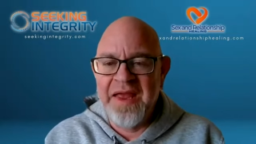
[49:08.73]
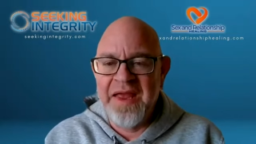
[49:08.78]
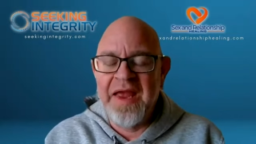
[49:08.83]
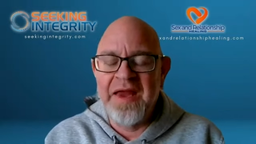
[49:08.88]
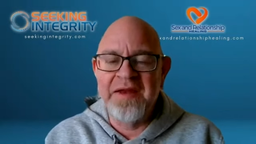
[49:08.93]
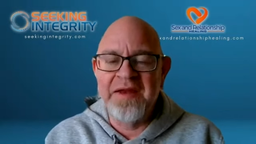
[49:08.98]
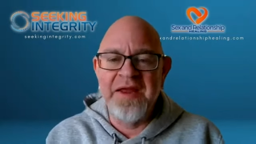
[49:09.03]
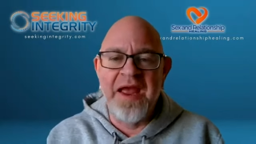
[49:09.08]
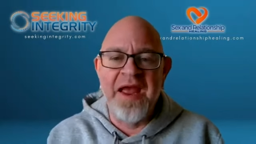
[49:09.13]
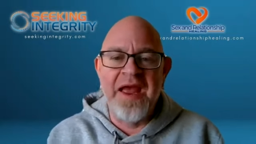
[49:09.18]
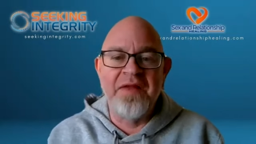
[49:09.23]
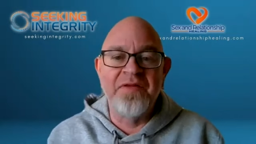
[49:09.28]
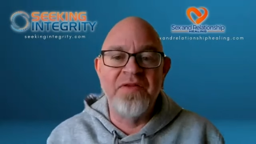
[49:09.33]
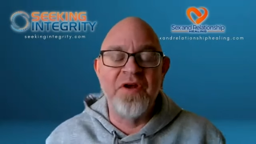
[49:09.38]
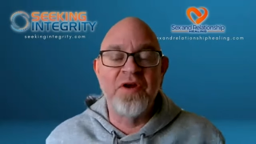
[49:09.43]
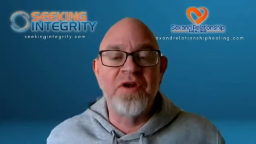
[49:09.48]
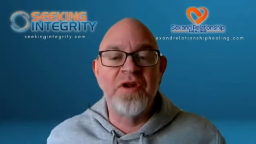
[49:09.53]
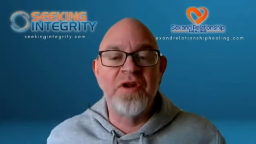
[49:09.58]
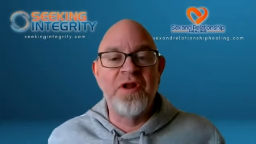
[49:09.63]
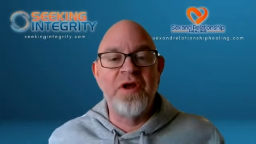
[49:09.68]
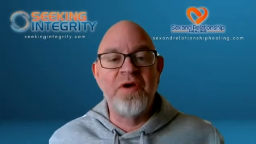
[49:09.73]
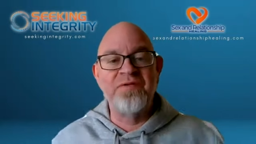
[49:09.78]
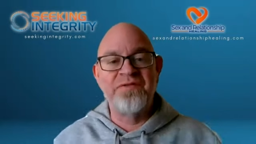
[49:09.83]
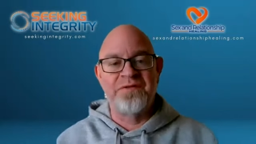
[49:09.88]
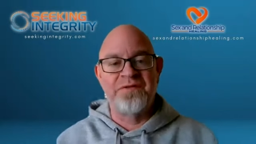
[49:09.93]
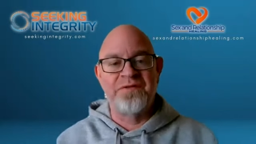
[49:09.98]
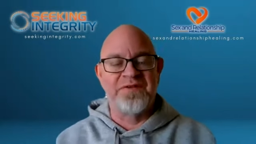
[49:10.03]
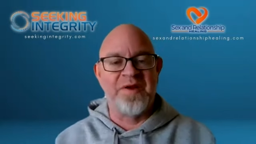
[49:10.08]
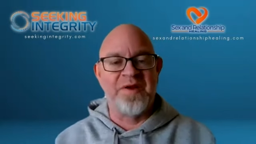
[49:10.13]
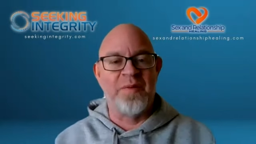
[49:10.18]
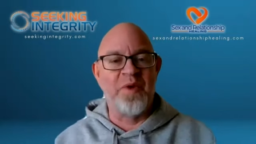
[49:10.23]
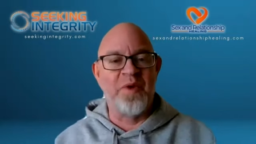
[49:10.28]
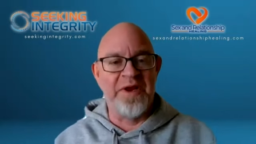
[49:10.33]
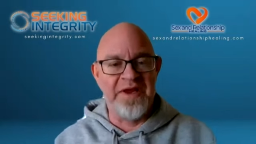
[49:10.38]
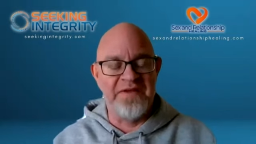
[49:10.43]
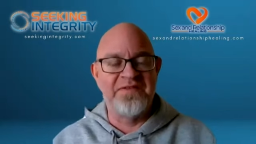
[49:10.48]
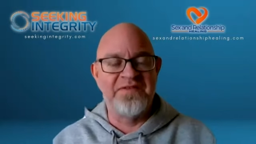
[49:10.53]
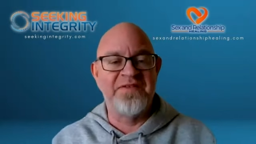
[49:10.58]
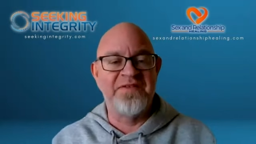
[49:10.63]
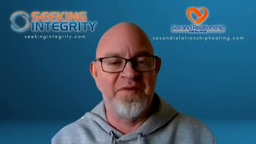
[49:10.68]
and and the closer someone
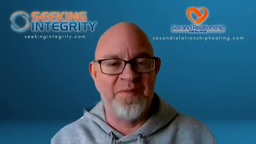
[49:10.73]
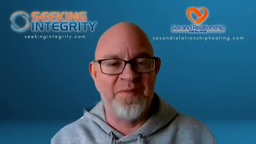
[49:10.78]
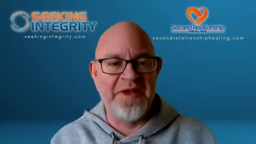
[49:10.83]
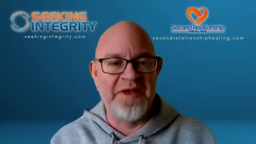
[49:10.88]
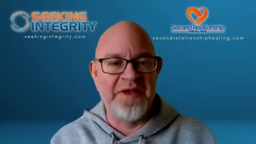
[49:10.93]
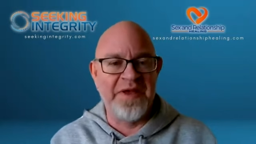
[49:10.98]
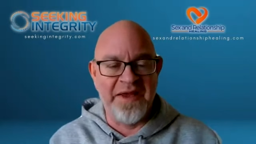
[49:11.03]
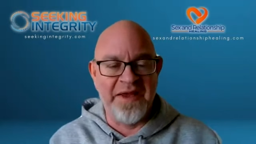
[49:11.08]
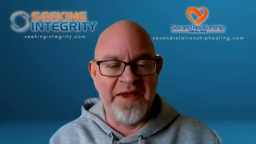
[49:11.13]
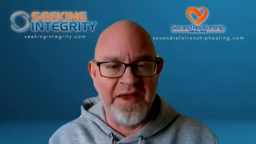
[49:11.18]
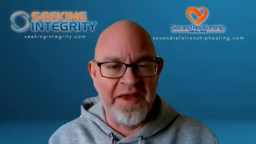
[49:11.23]
is to me